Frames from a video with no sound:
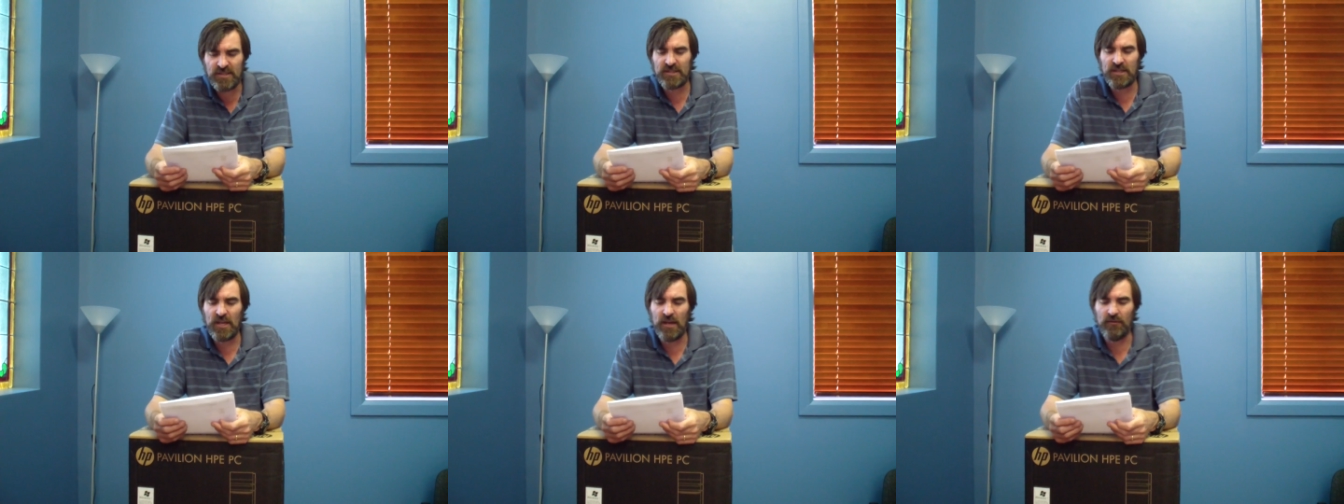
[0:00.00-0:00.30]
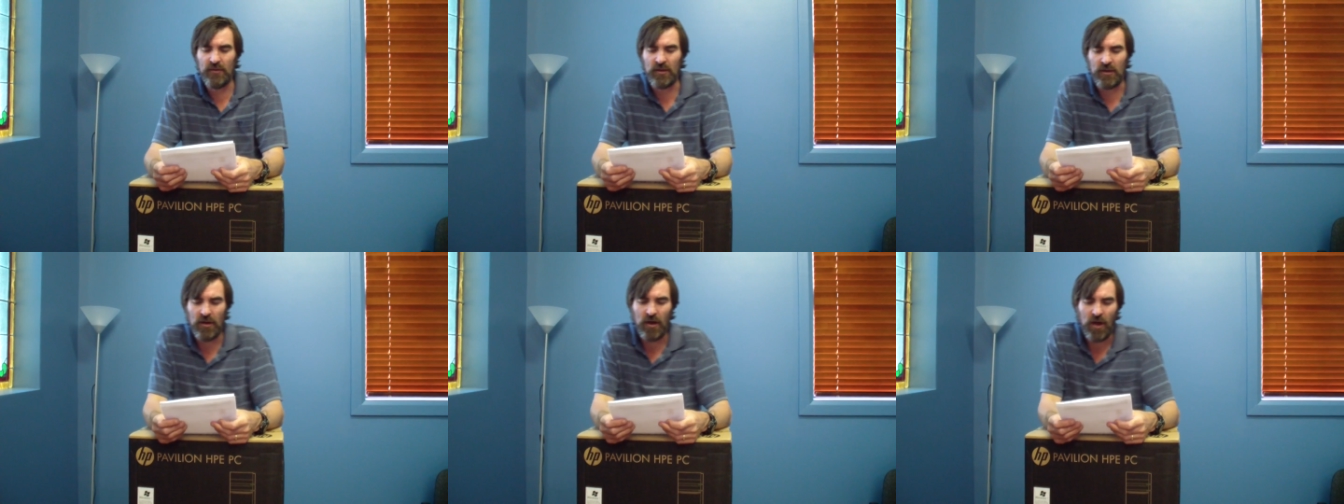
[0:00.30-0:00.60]

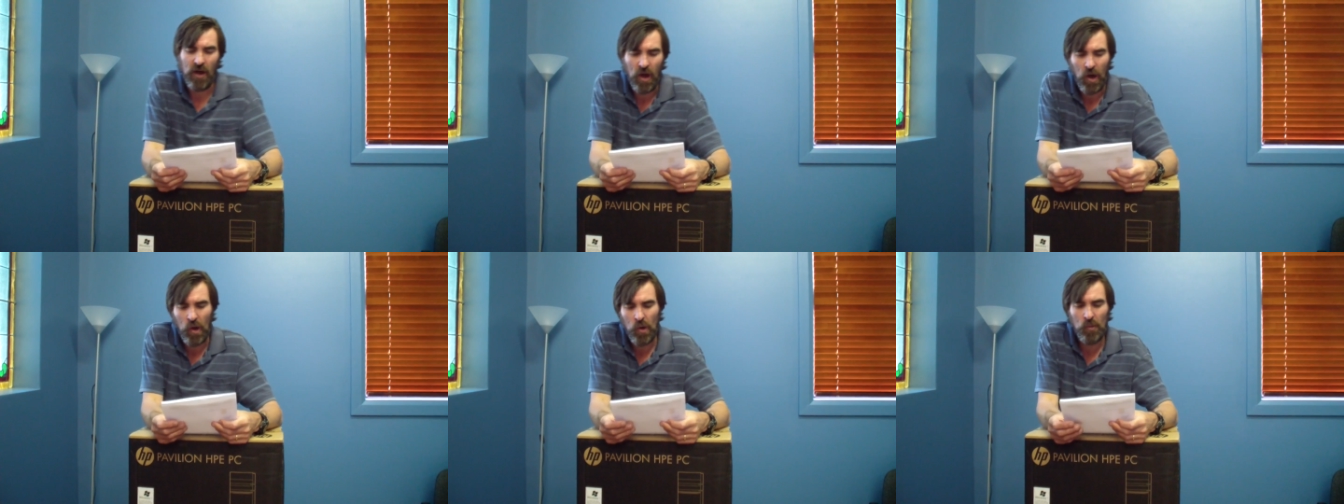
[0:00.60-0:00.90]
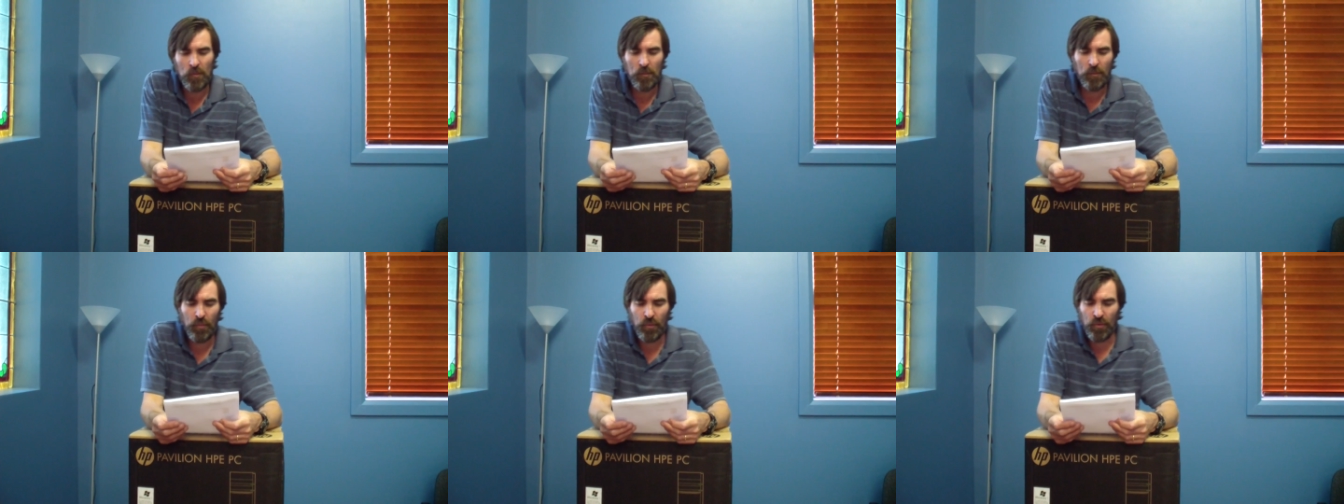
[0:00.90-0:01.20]
7
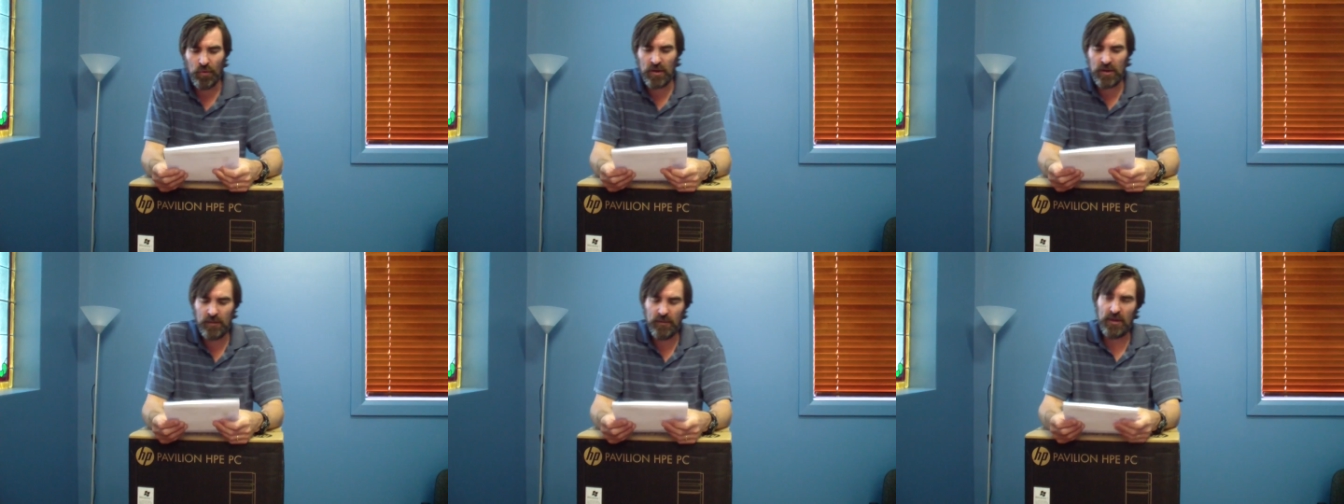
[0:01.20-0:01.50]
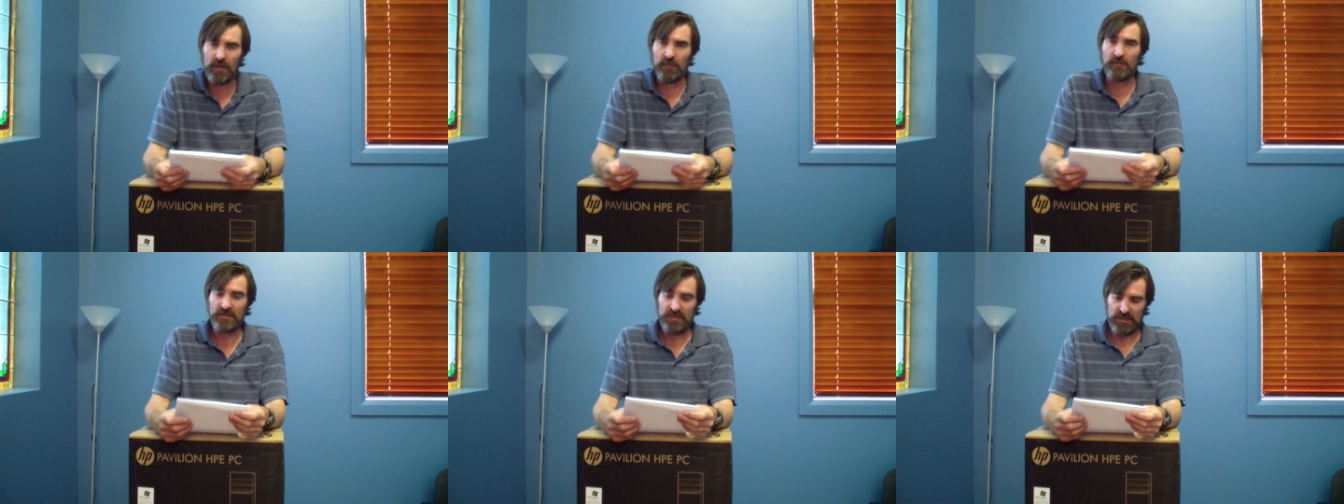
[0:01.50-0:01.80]
Home
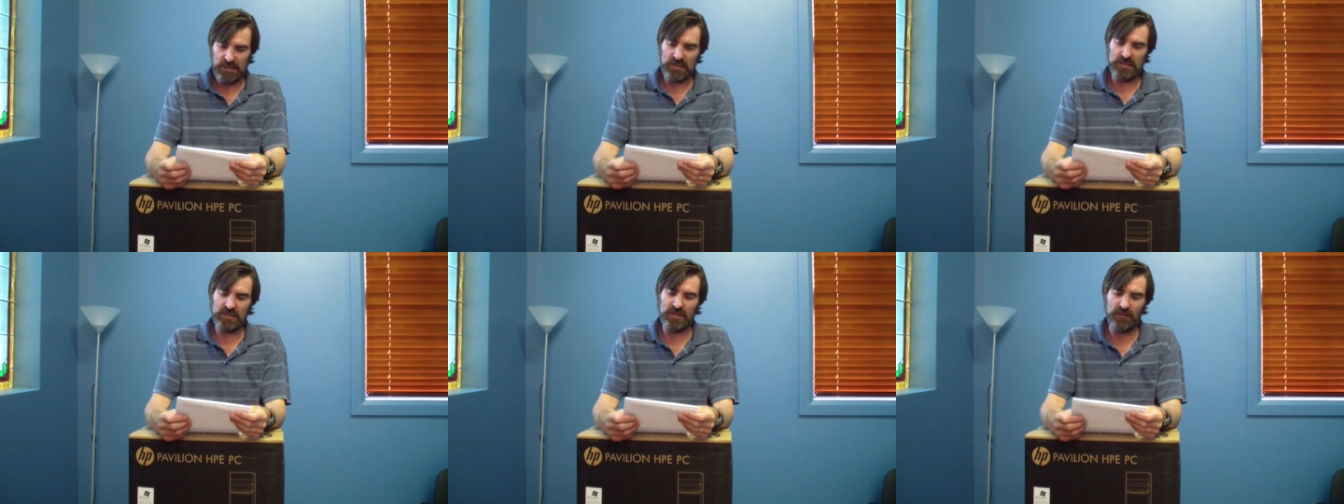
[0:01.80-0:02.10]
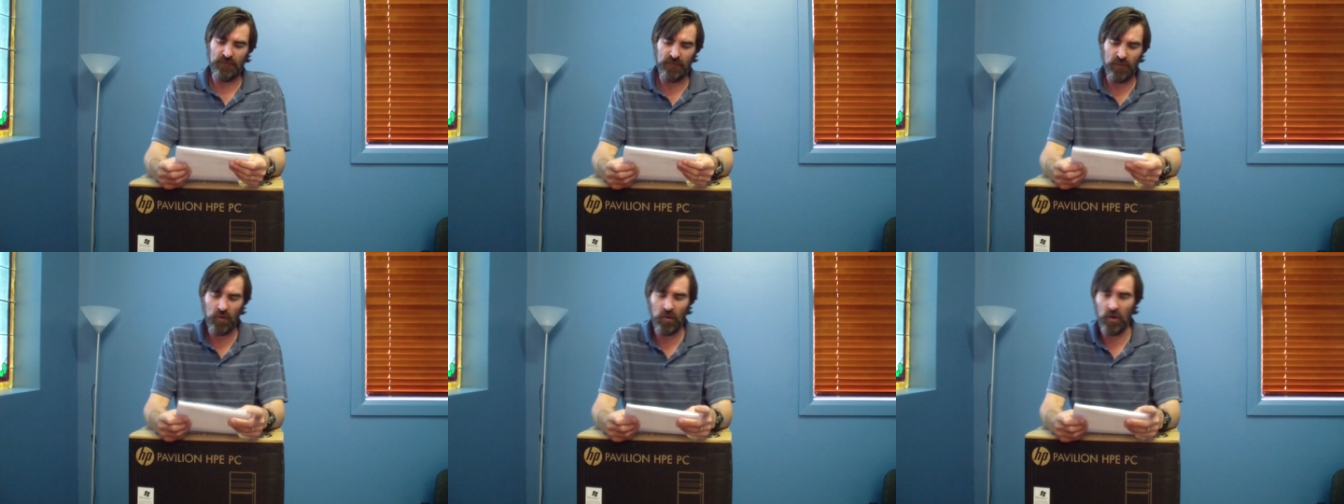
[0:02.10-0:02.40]
Premium
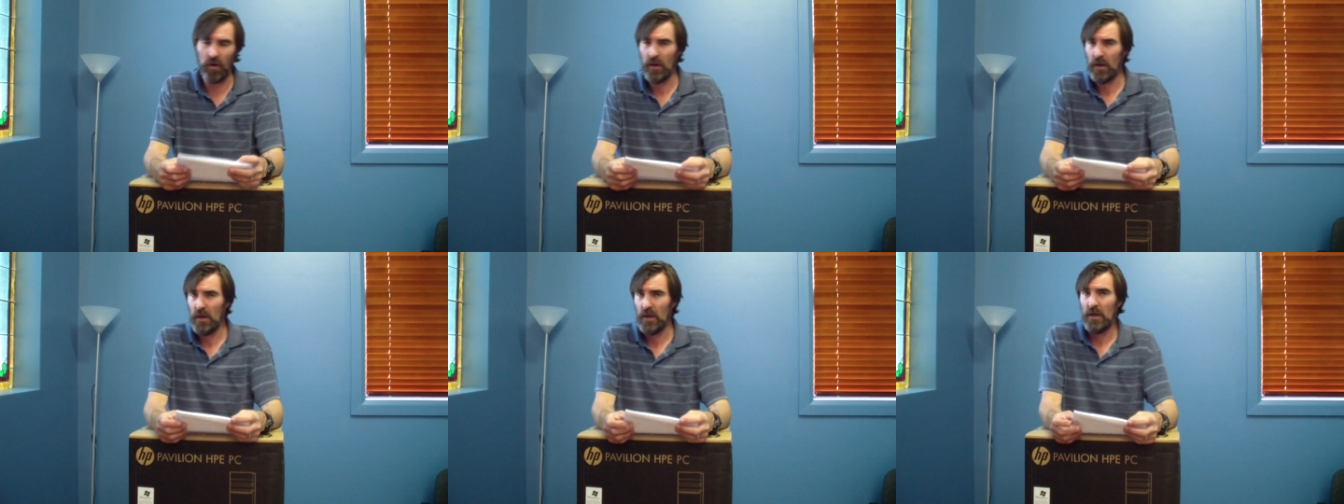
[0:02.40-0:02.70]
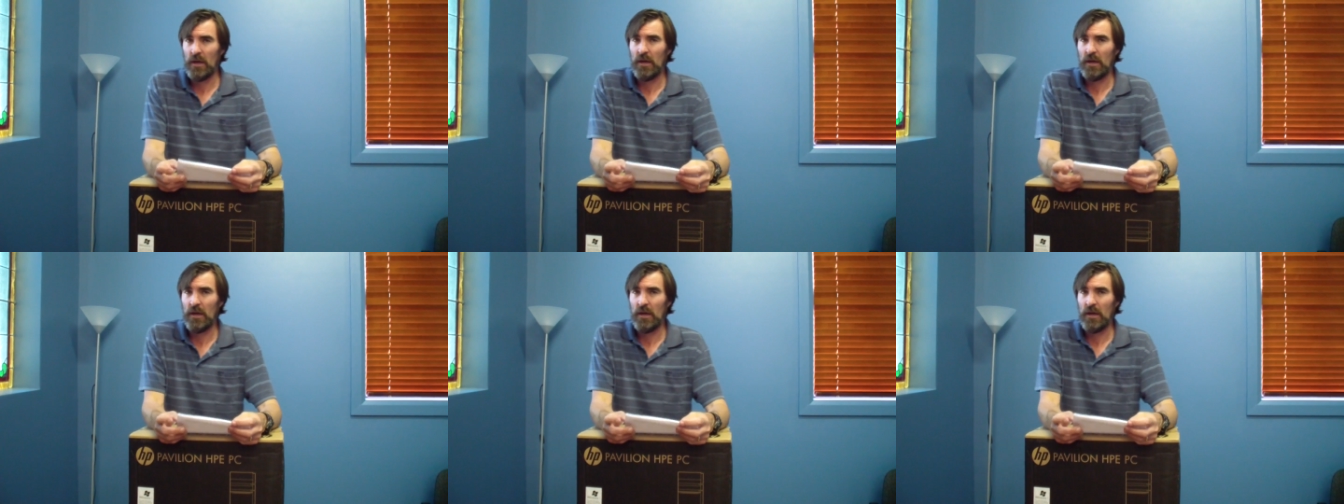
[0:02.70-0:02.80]
64.